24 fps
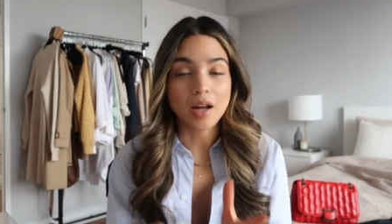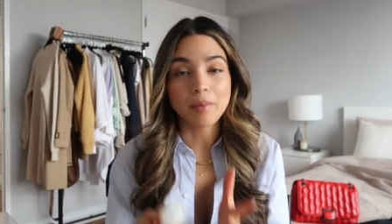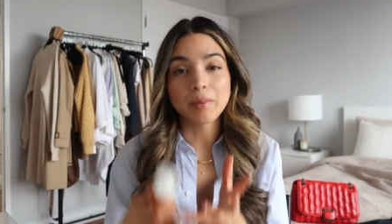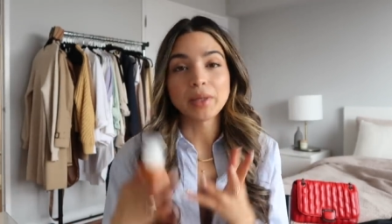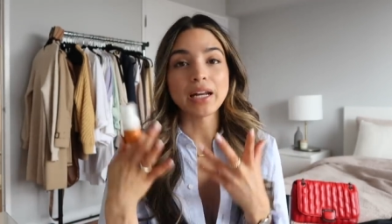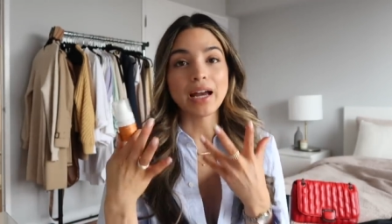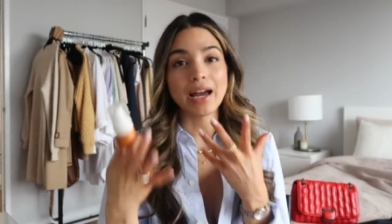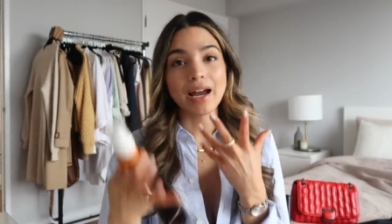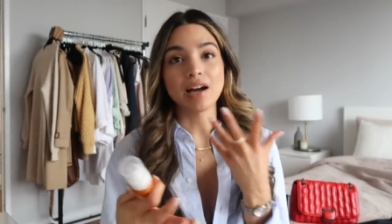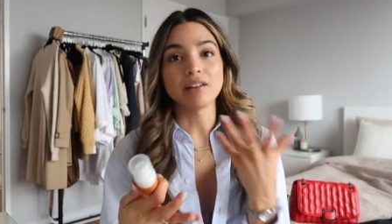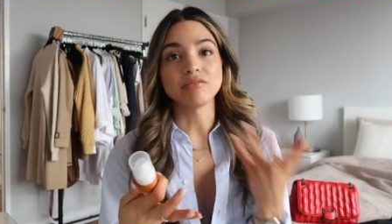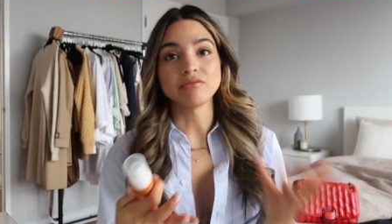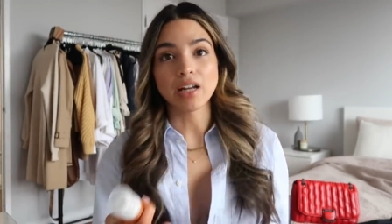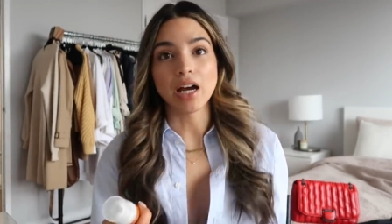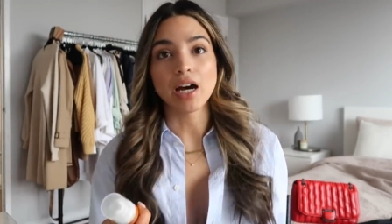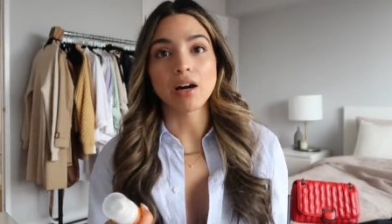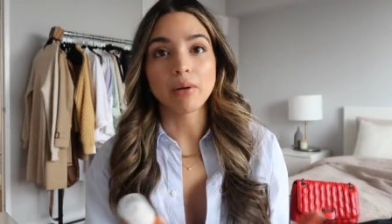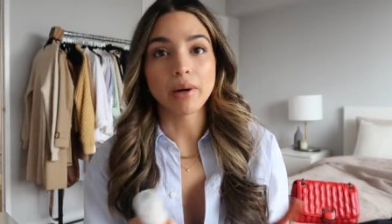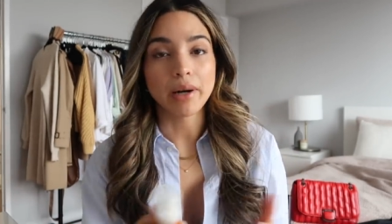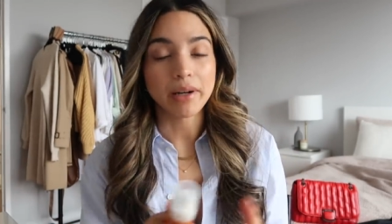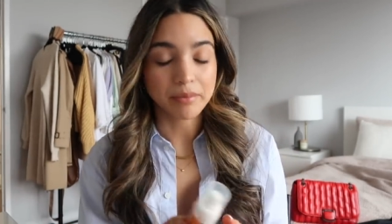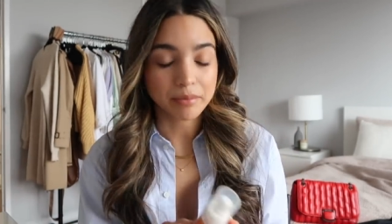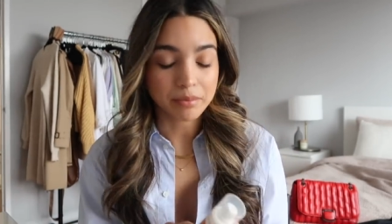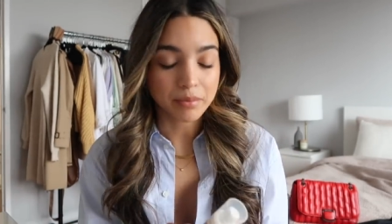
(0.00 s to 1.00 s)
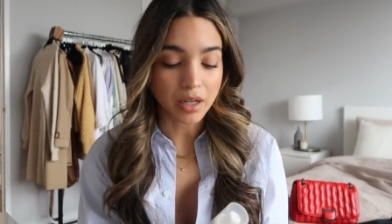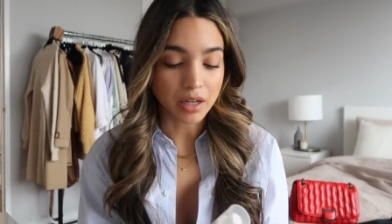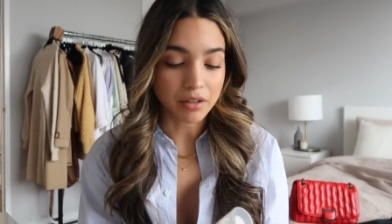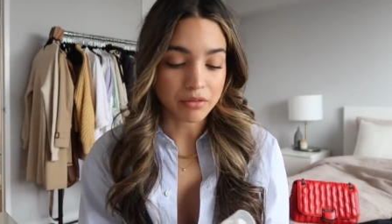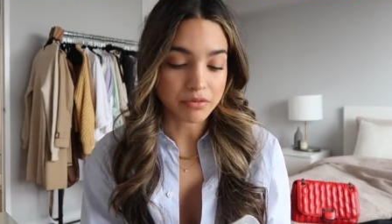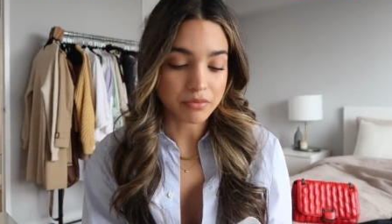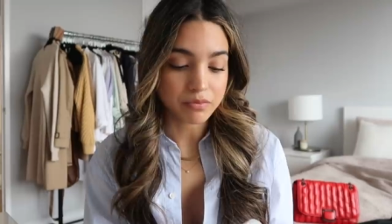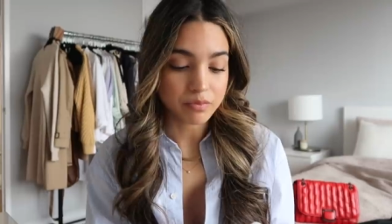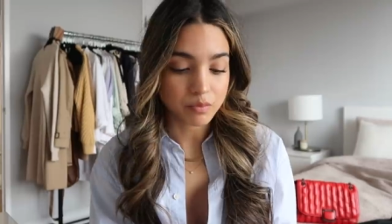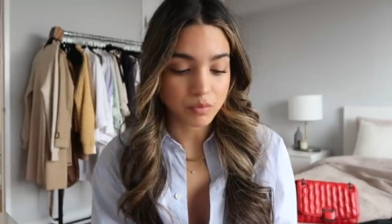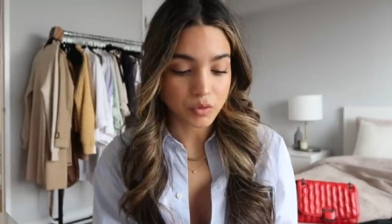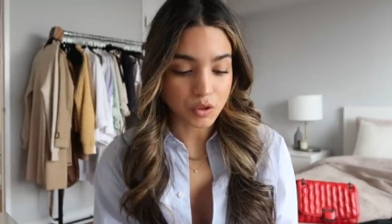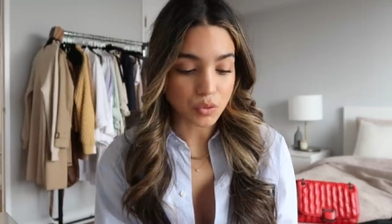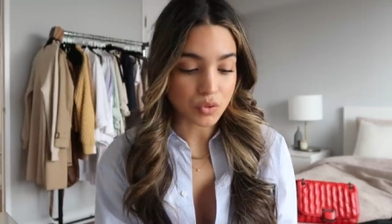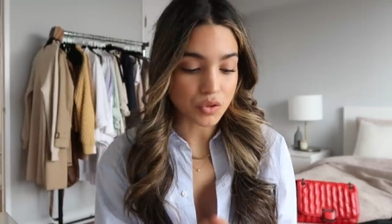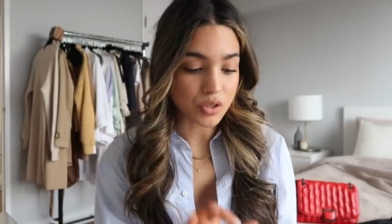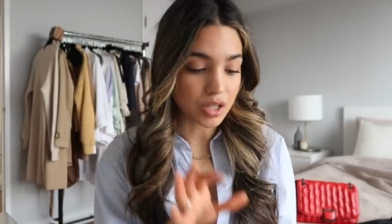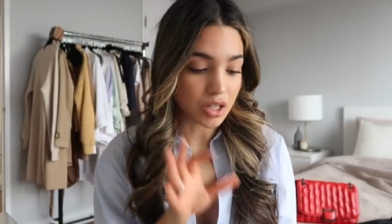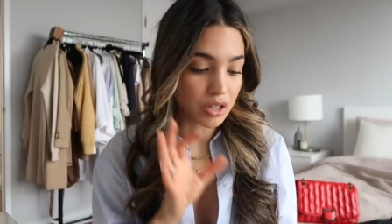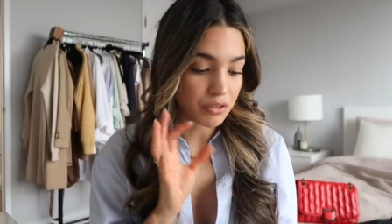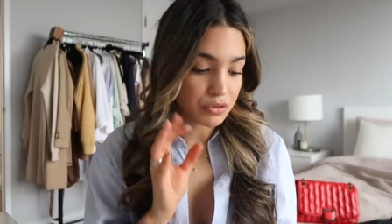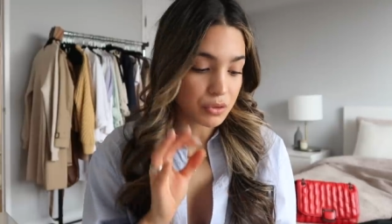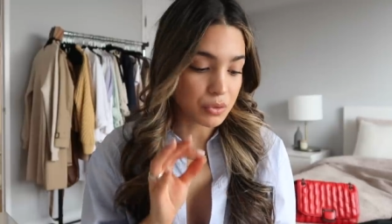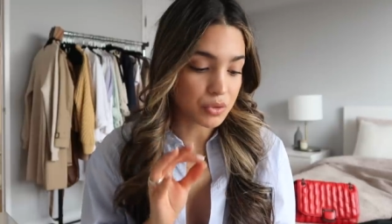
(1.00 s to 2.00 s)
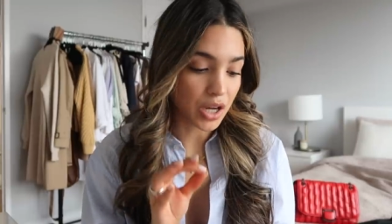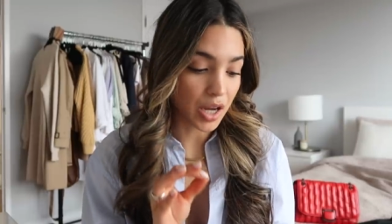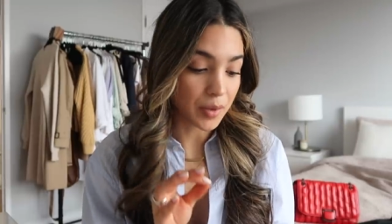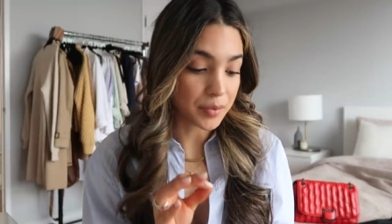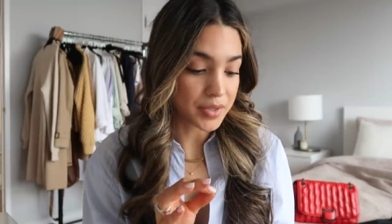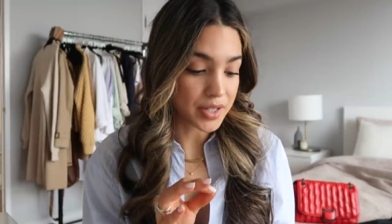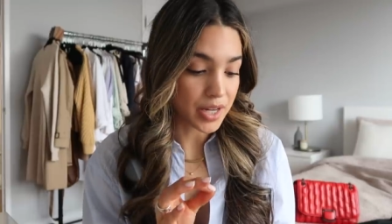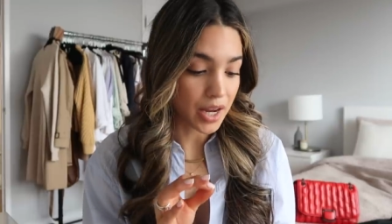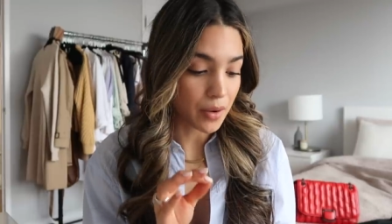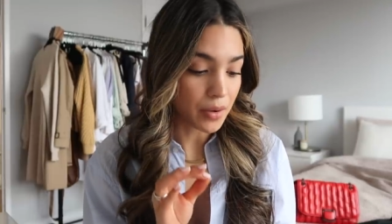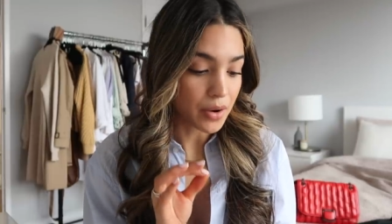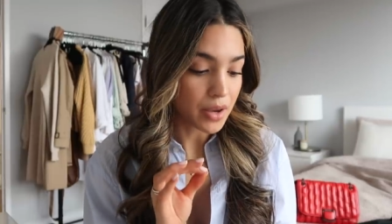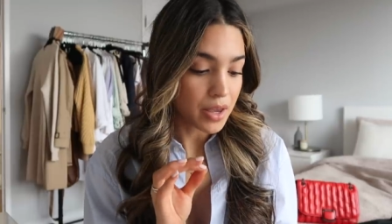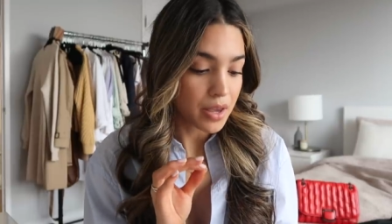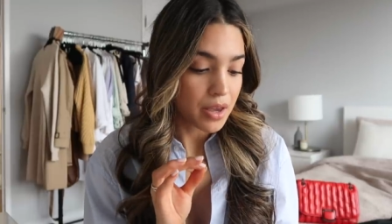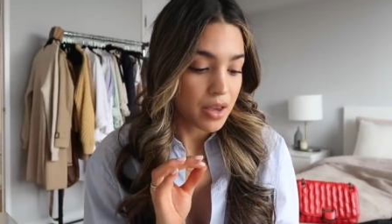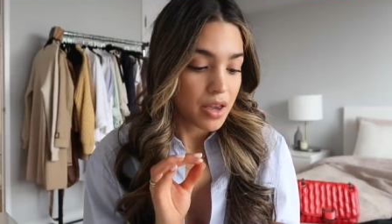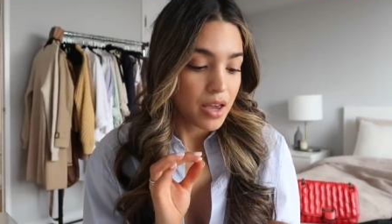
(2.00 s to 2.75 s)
I mean, I have now, I've, I've used it a few times now,